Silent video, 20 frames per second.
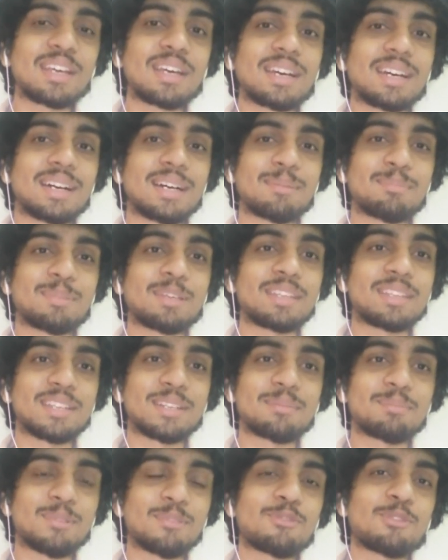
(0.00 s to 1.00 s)
uh,
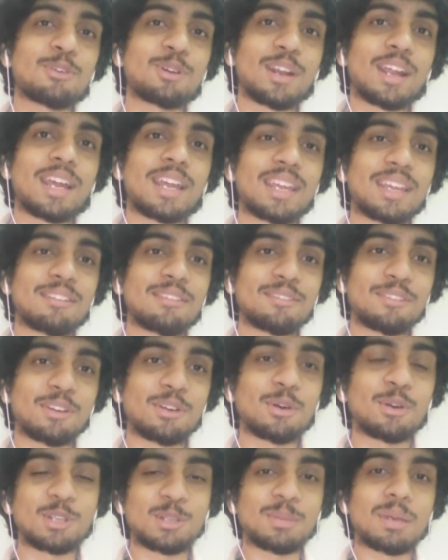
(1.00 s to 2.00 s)
period before I
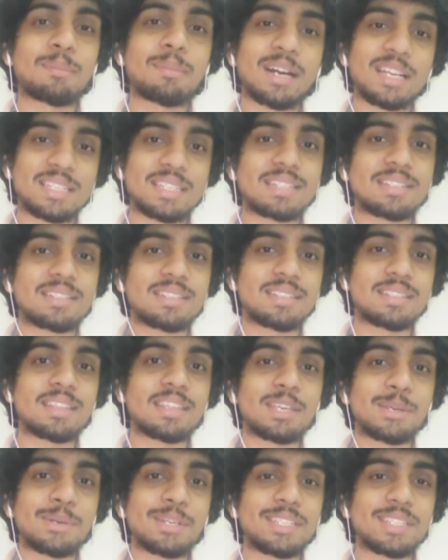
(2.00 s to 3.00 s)
go to my master's in the
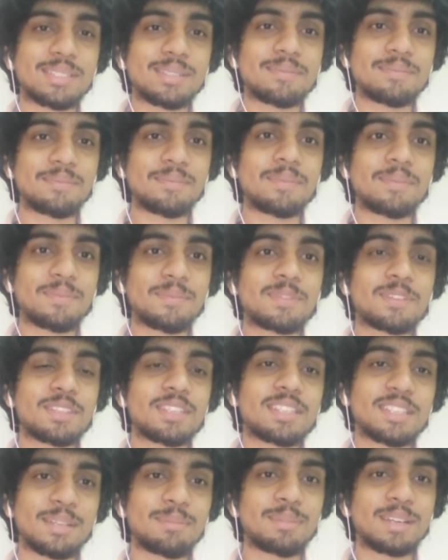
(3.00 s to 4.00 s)
US. So
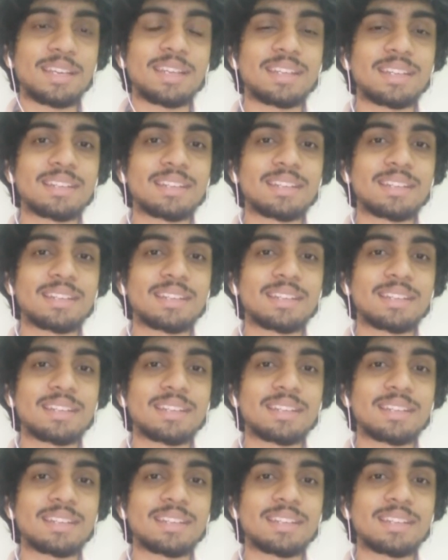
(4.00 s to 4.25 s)
these okay, are my so,